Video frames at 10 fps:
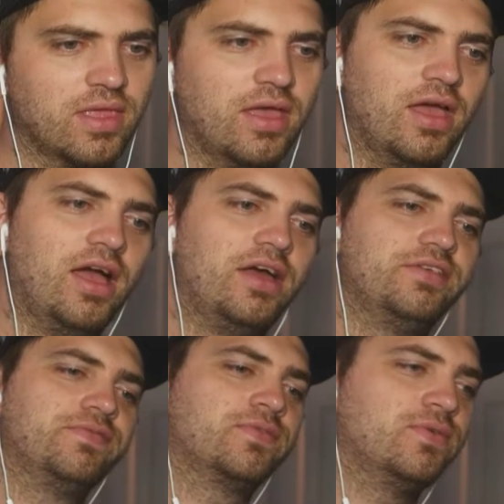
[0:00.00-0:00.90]
And
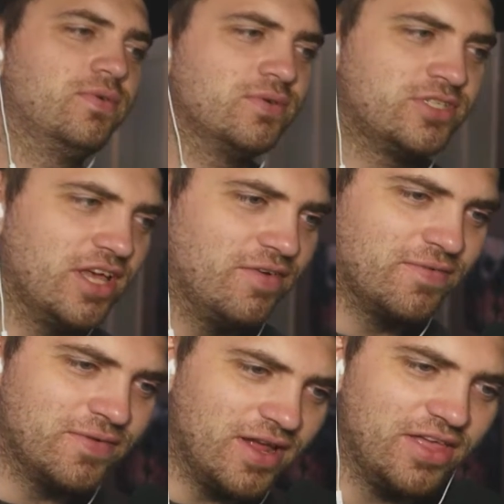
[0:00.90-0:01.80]
of course,
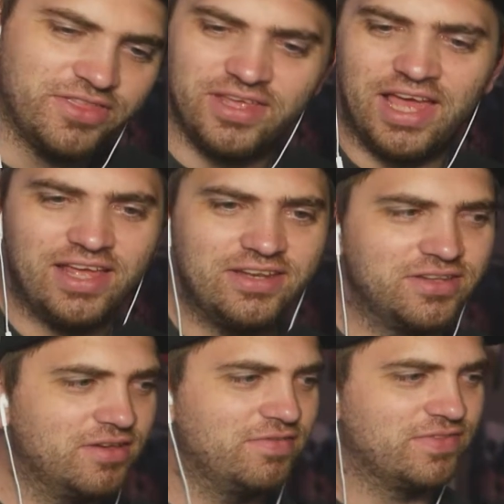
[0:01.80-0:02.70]
at the end
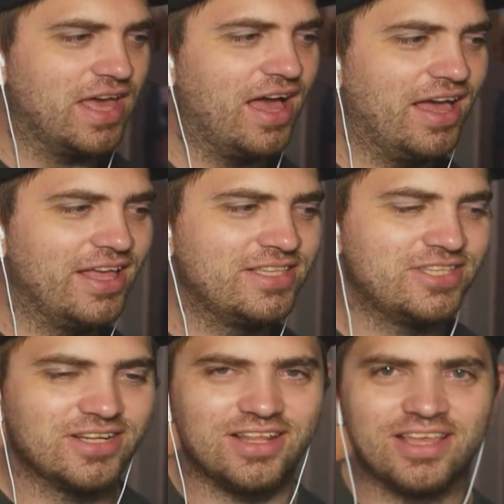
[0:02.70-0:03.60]
of that, it's
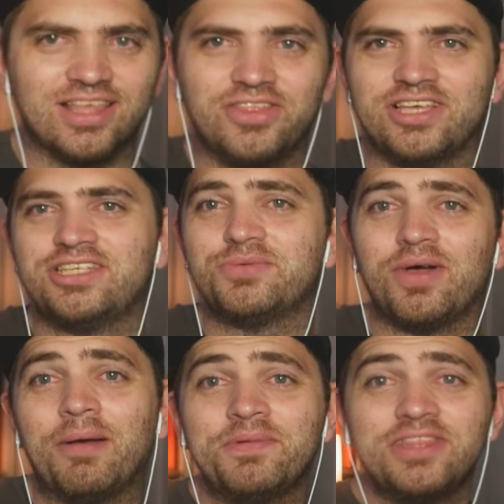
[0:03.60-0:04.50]
just like, this is what
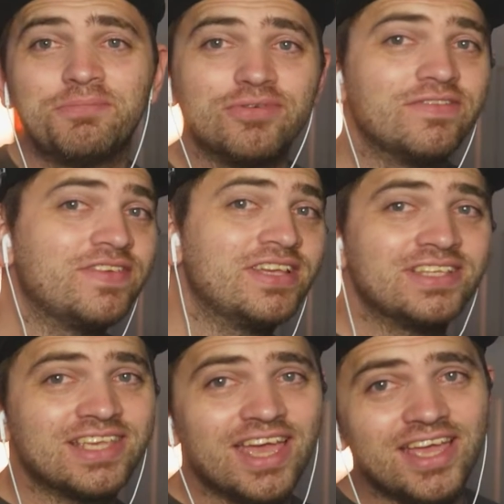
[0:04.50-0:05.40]
happened in the
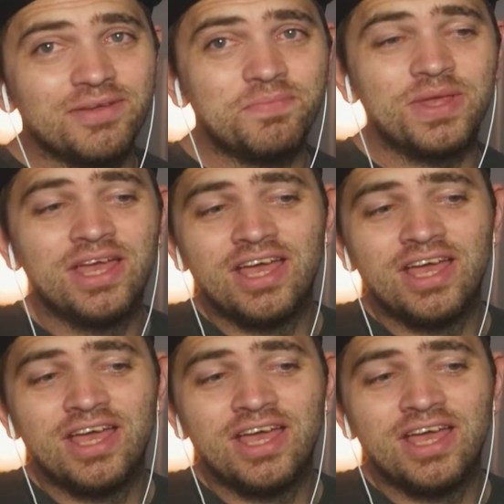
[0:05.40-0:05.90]
previous game.